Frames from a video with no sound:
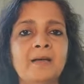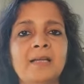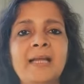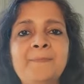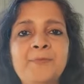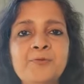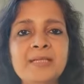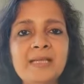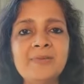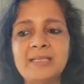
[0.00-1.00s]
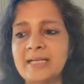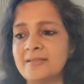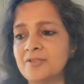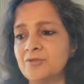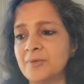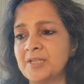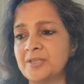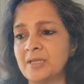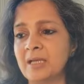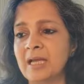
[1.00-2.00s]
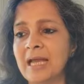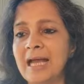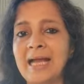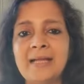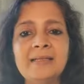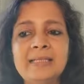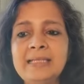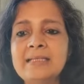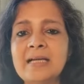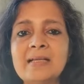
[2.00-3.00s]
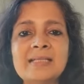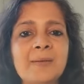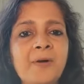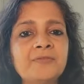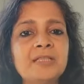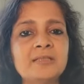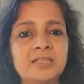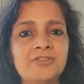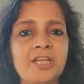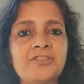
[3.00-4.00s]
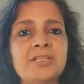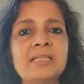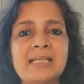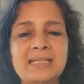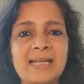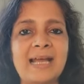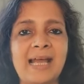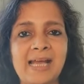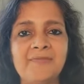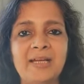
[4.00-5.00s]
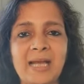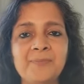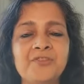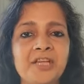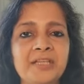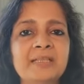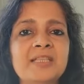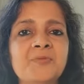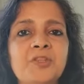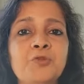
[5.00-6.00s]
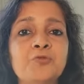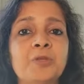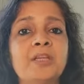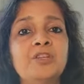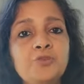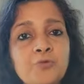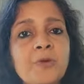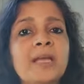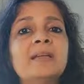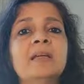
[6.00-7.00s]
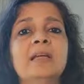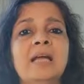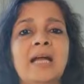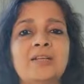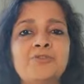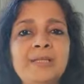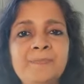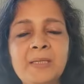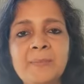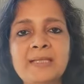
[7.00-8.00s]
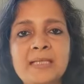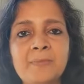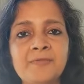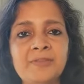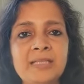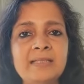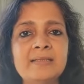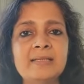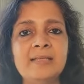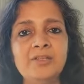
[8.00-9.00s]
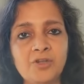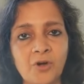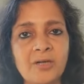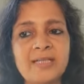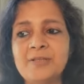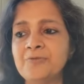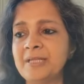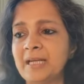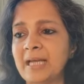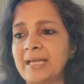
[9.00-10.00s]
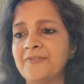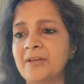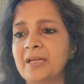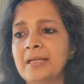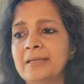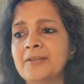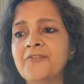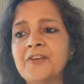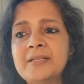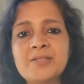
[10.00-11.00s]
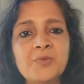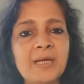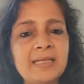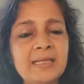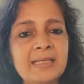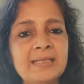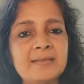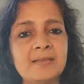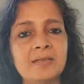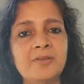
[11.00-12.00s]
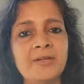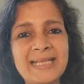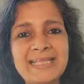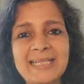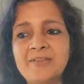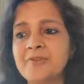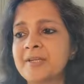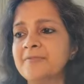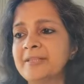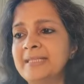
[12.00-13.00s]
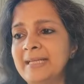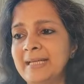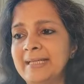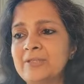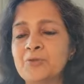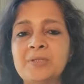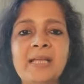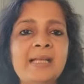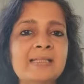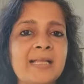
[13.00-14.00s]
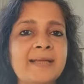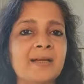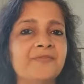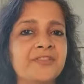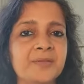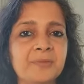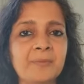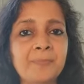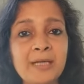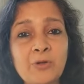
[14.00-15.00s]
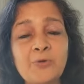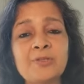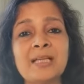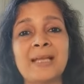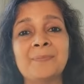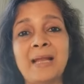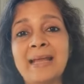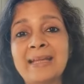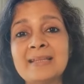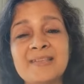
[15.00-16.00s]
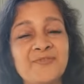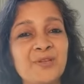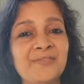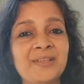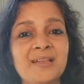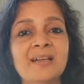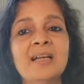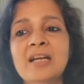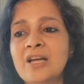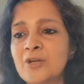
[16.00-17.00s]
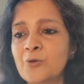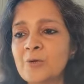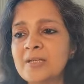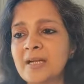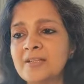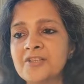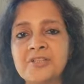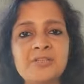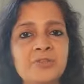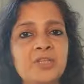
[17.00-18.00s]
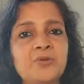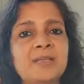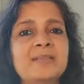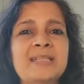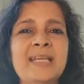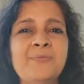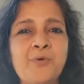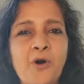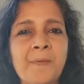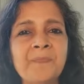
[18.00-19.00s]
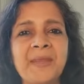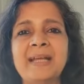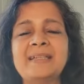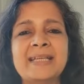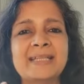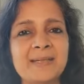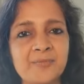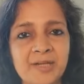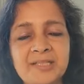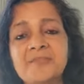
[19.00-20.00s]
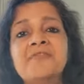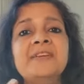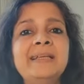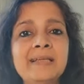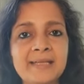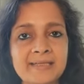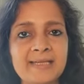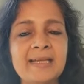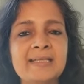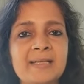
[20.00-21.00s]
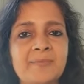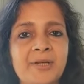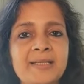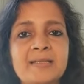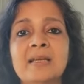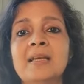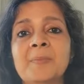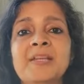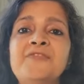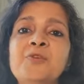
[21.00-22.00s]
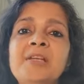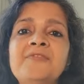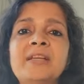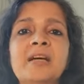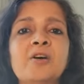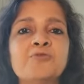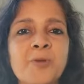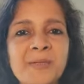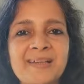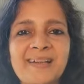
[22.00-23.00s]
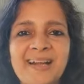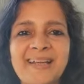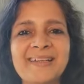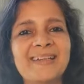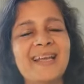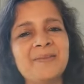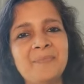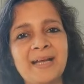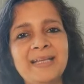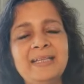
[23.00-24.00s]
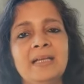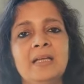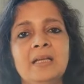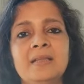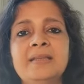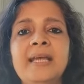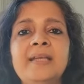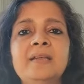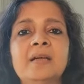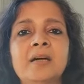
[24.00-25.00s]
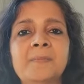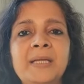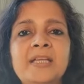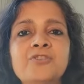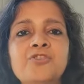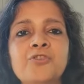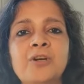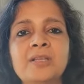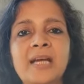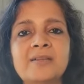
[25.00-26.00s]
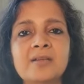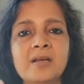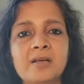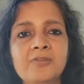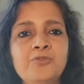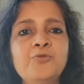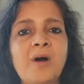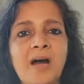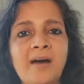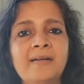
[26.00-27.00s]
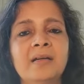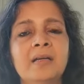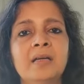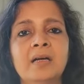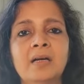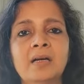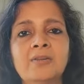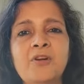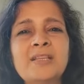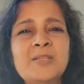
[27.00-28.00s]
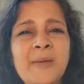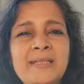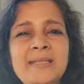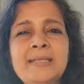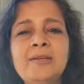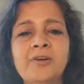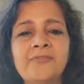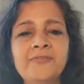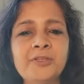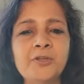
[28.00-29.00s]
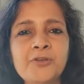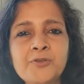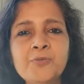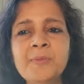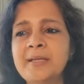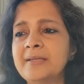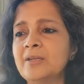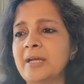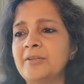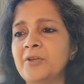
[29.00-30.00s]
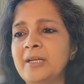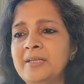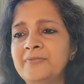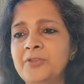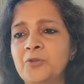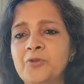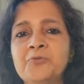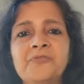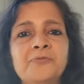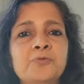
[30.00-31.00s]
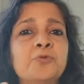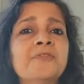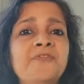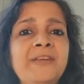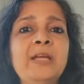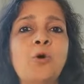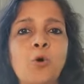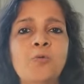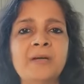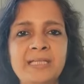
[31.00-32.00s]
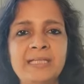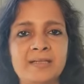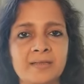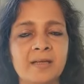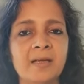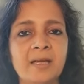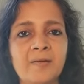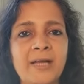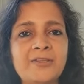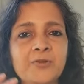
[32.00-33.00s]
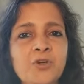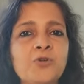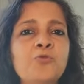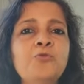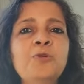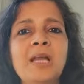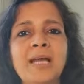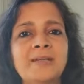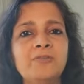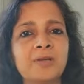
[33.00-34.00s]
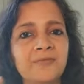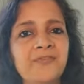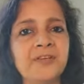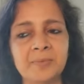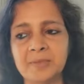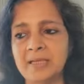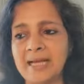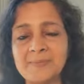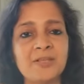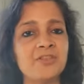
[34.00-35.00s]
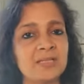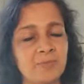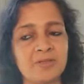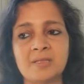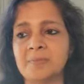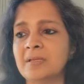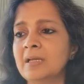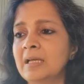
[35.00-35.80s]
help you deal with that situation. And these are some of the suggestions that I have, and I'm sharing this with you so that you can actually implement some of these in your day-to-day life. The first one is rest and recovery aids. So things like comfortable pillows and blankets if you live in a cold condition, so that you can stay warm and take some rest and feel like taking some rest. But if you live in a tropical climate like mine, then making sure that you are not sweaty or humid, and you don't feel overheated, right? So you're cool and you're comfortable as much as possible.